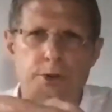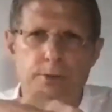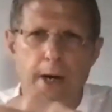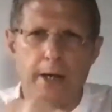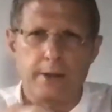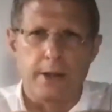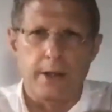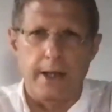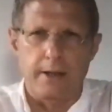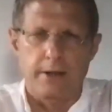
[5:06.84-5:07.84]
around it
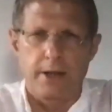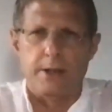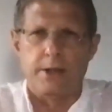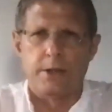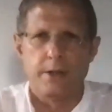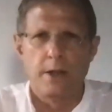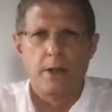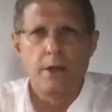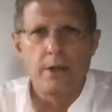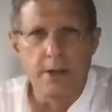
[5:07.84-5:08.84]
like this.
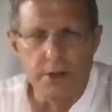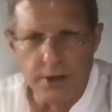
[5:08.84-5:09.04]
This is